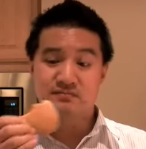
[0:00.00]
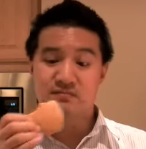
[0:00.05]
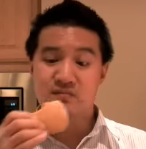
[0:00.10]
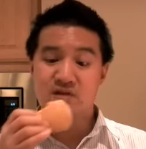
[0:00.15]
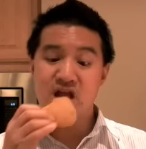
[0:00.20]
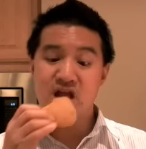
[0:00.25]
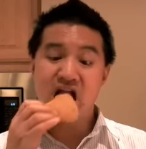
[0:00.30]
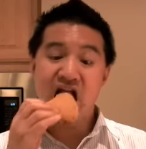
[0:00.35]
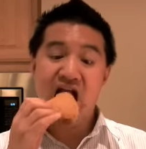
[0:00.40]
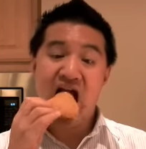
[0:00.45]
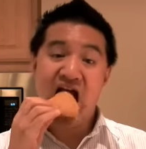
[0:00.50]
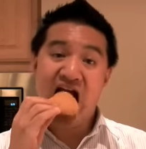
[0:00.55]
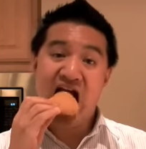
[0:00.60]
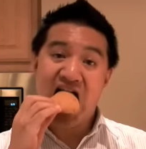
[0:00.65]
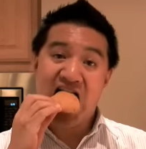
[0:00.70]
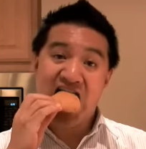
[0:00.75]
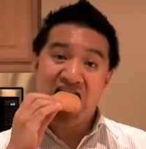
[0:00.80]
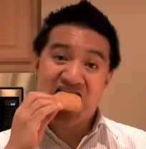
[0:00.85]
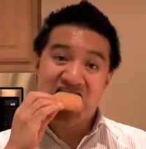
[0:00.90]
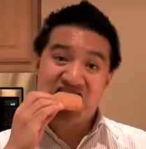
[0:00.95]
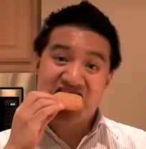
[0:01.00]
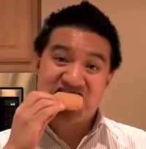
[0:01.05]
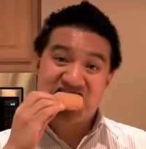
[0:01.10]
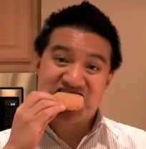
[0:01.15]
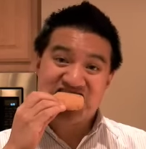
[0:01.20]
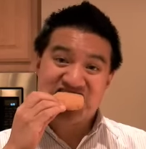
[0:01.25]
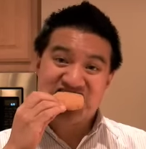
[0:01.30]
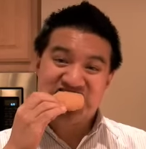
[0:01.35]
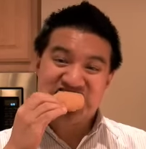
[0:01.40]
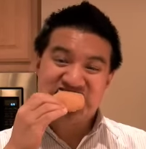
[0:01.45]

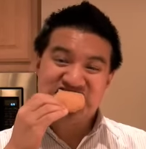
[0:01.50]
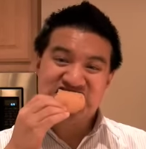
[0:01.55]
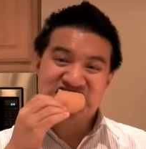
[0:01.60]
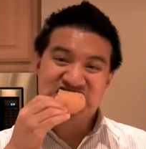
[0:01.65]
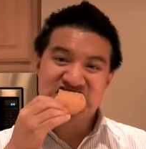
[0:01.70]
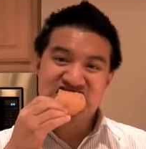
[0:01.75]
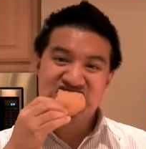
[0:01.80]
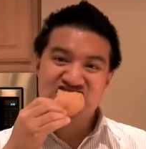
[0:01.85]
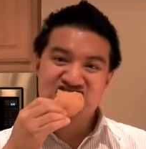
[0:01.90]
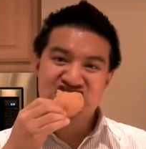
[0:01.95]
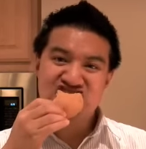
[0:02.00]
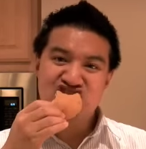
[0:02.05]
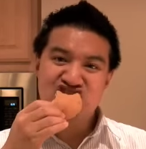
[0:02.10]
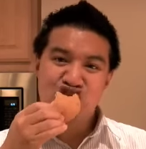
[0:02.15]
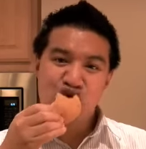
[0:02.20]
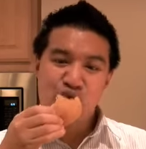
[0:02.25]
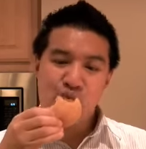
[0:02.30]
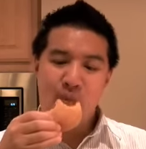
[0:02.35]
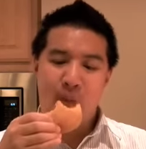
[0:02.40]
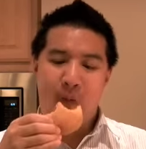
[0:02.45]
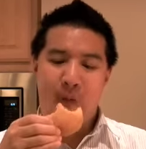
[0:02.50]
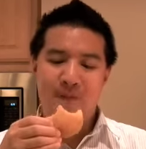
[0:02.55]
(silence)